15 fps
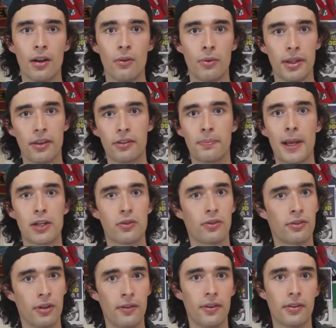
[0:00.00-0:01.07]
With the Special
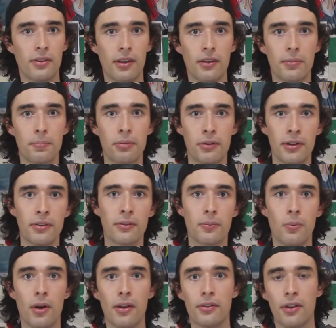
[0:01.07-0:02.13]
Services, Prince
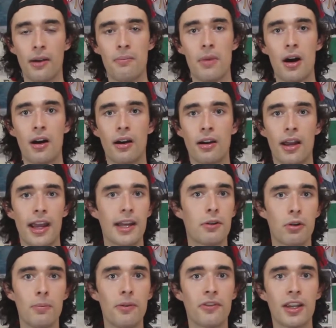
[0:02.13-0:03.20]
was among a
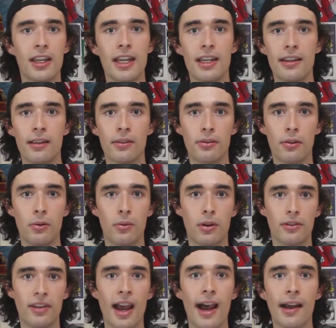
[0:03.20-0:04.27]
group of Canadians who
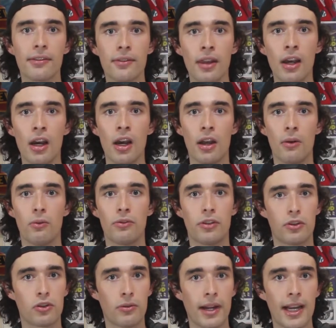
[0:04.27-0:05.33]
were tasked
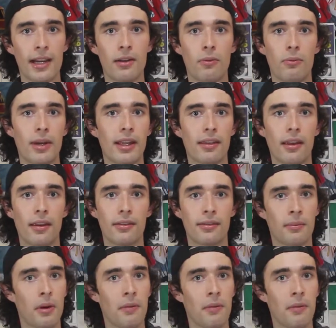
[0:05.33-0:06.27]
to train with some